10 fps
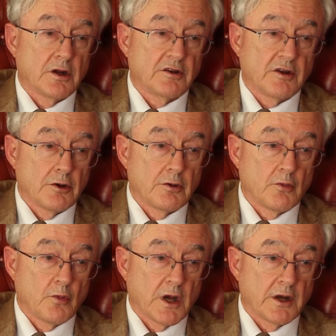its
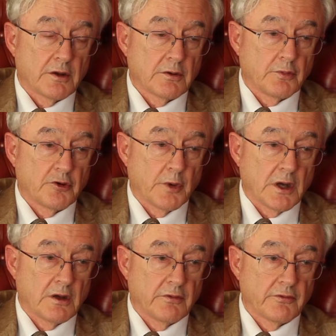own wider
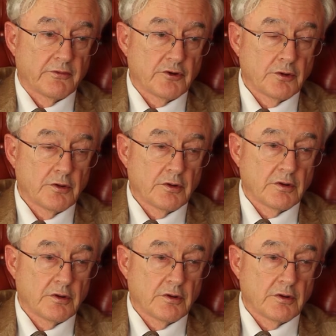perspective of truth